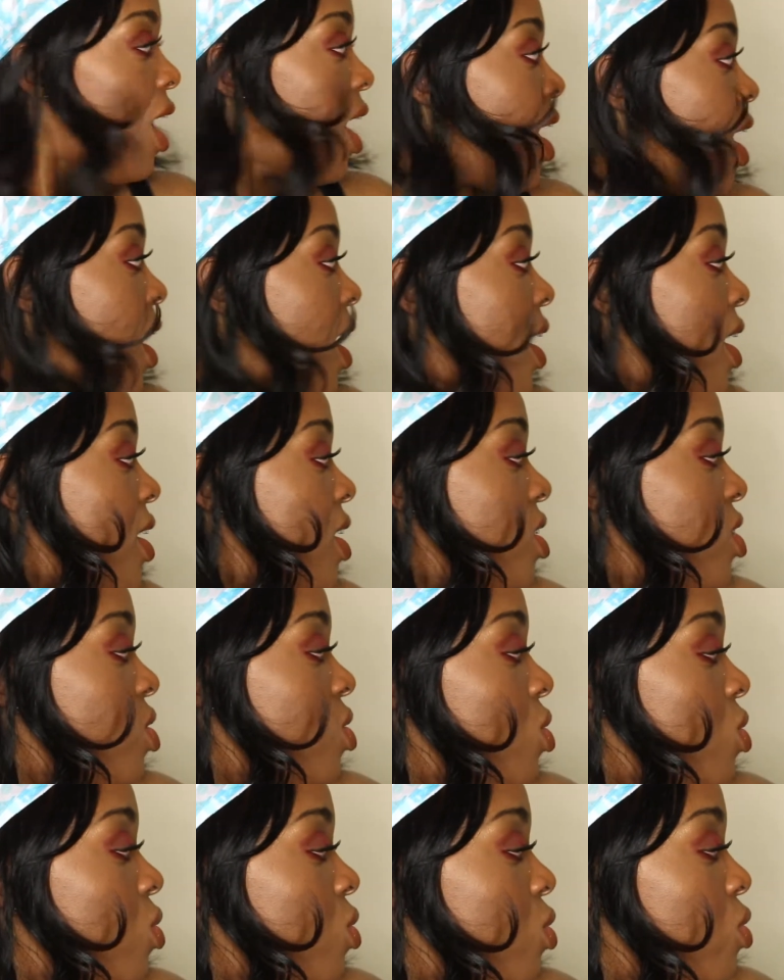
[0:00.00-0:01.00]
I
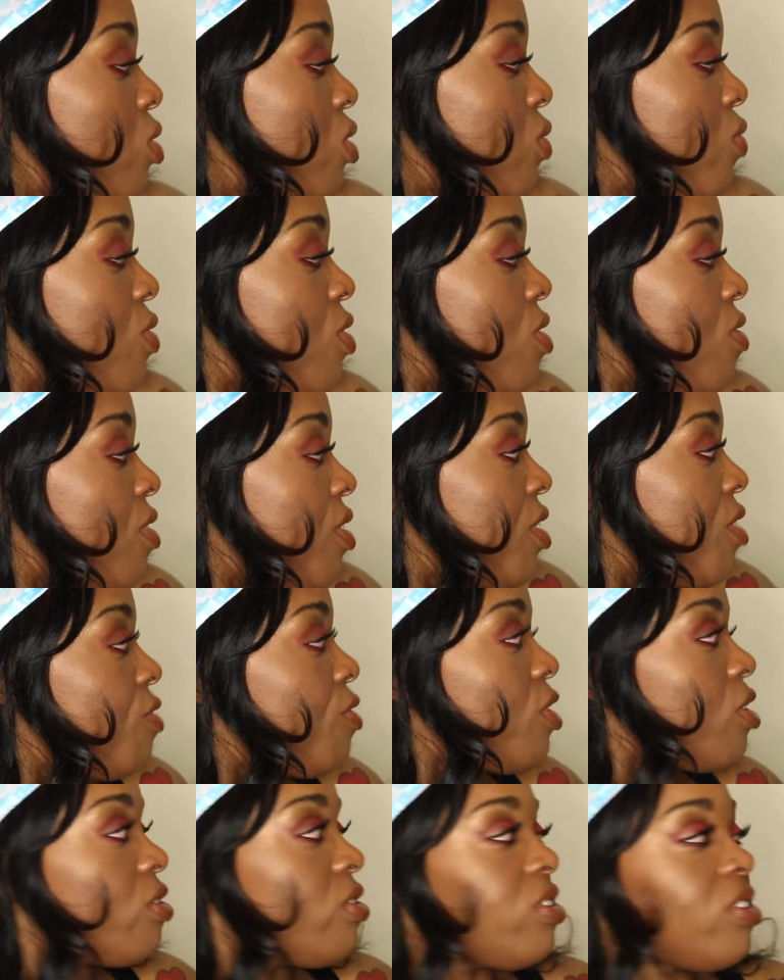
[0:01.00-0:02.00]
used for the very
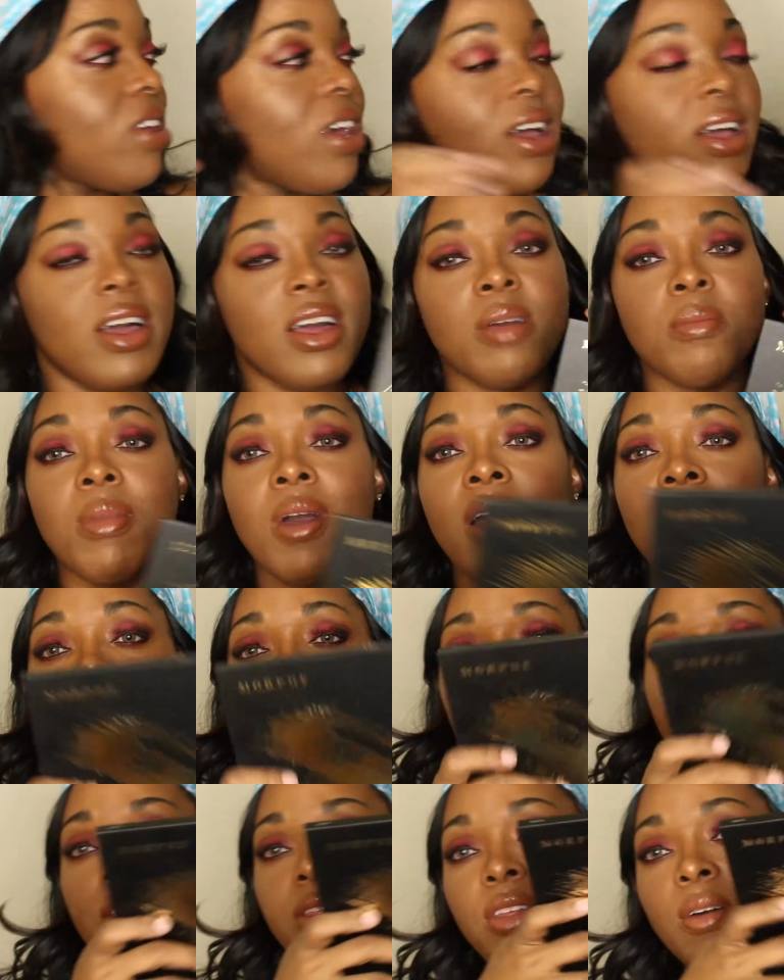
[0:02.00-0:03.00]
first time
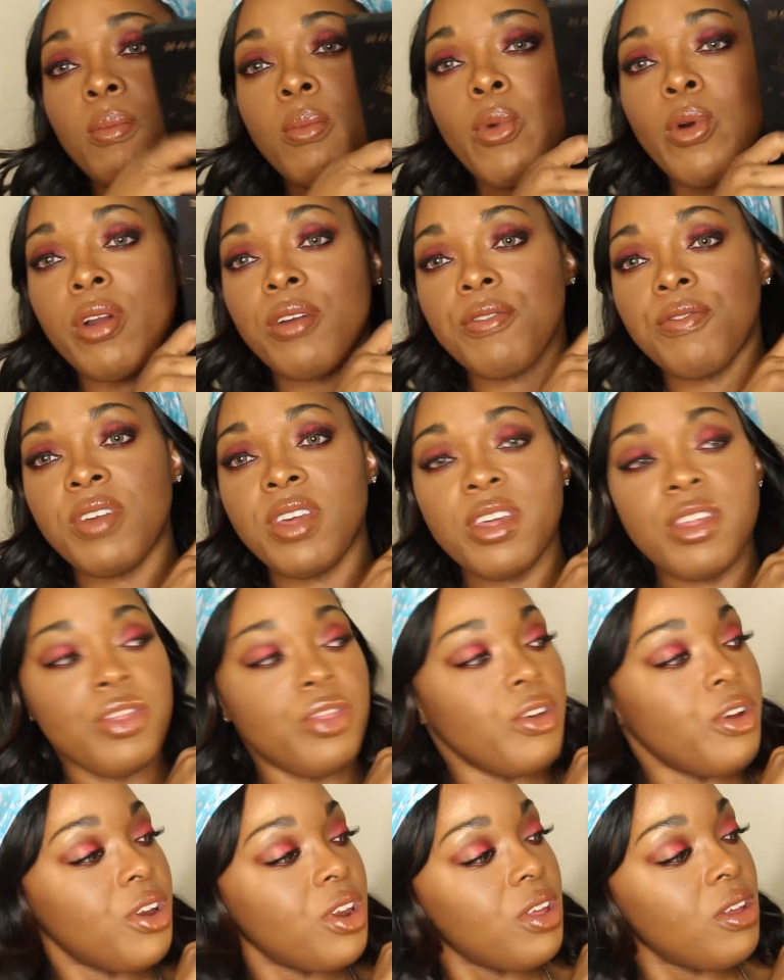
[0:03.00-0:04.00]
the Morphe
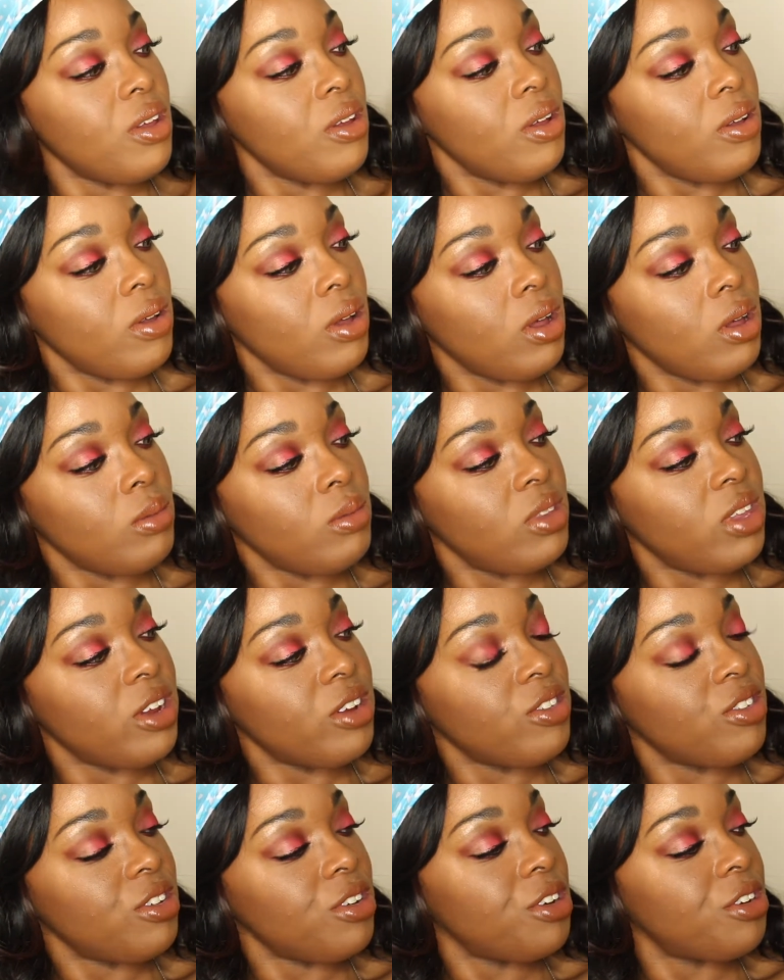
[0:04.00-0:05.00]

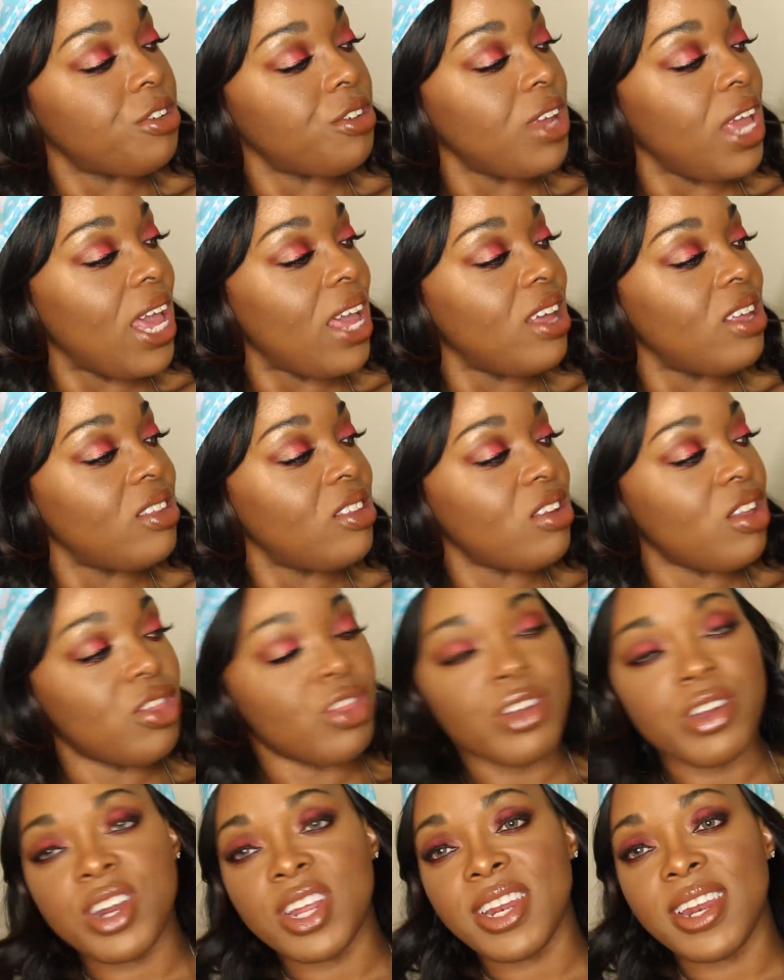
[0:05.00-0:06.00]
Dare to Create
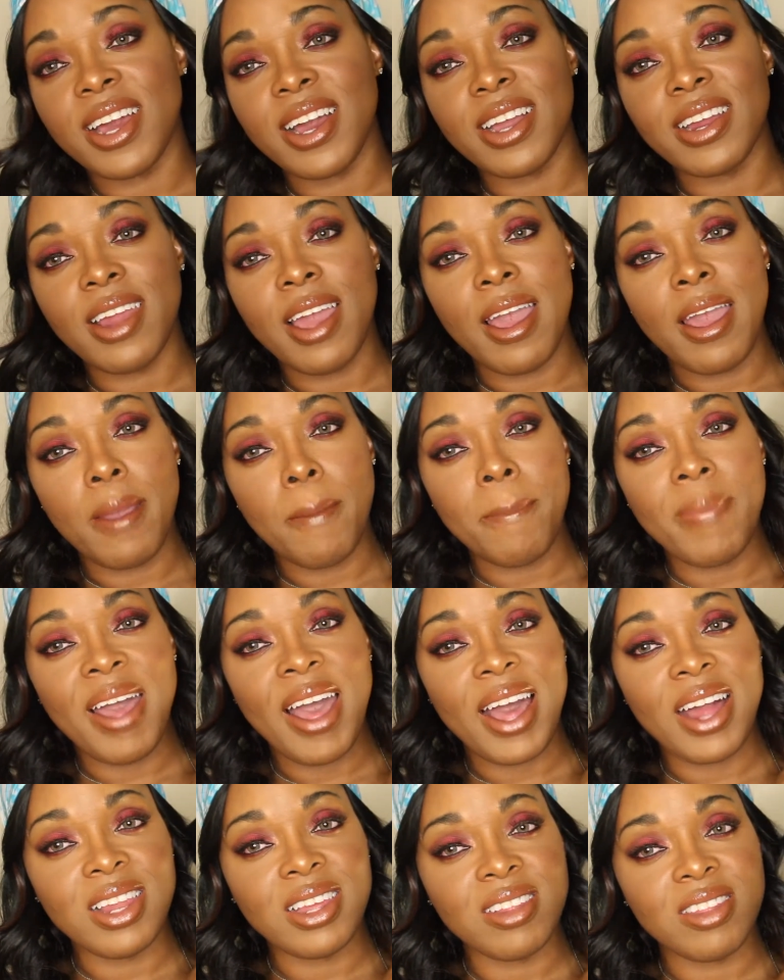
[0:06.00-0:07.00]
39A
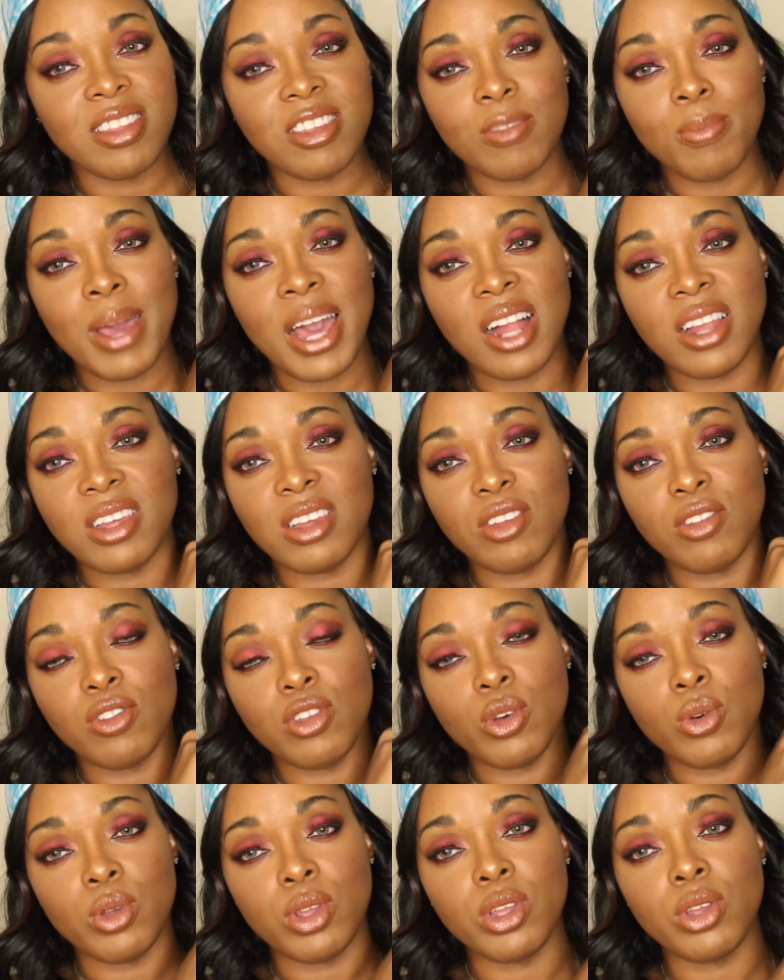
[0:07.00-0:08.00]
palette. This palette is
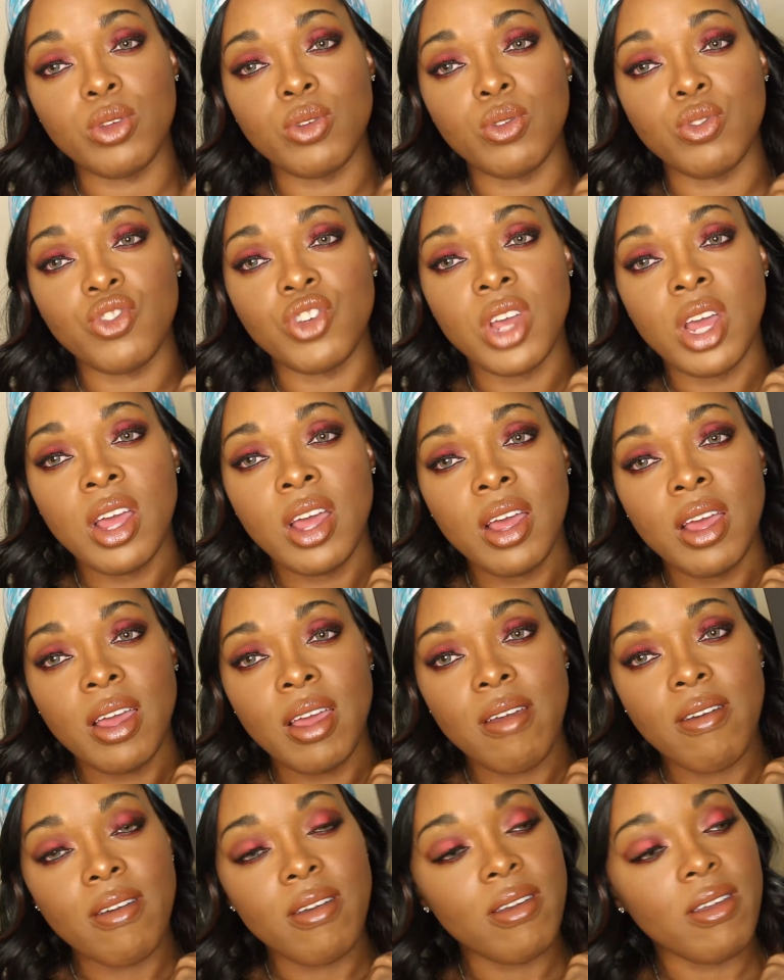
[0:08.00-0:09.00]
so huge
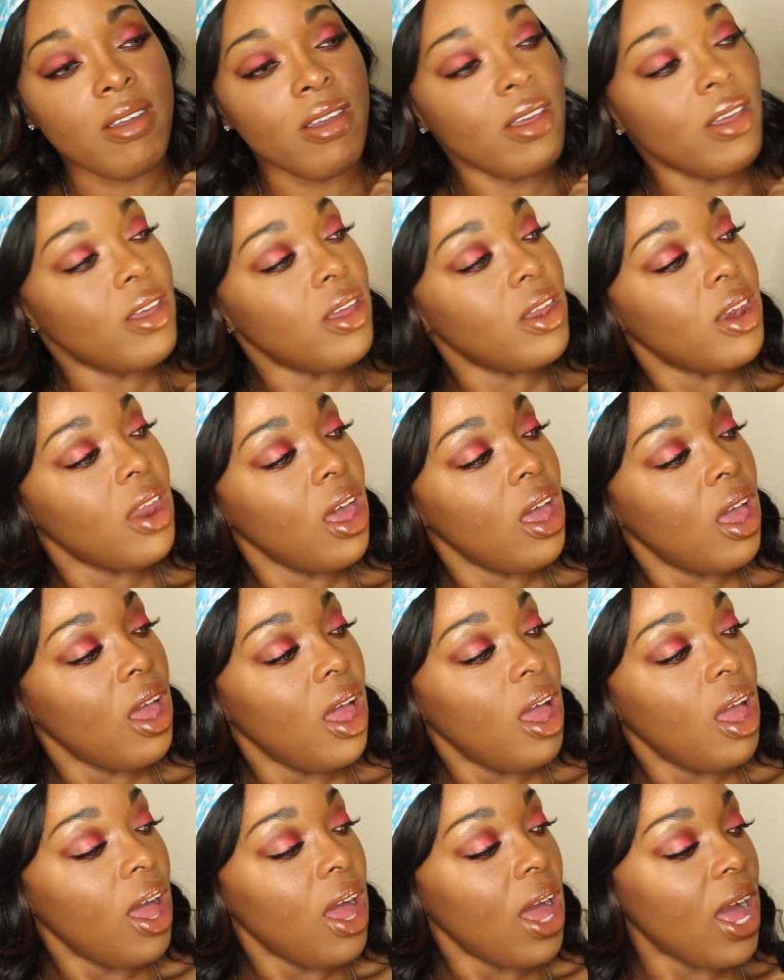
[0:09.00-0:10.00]
and
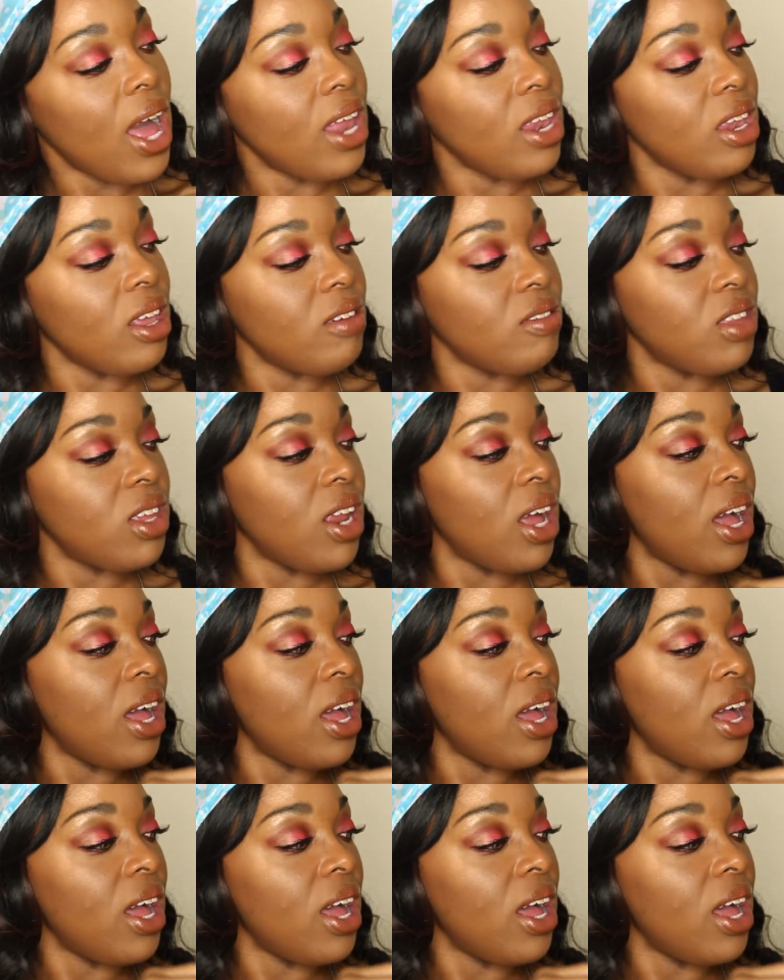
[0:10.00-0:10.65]
I loved it.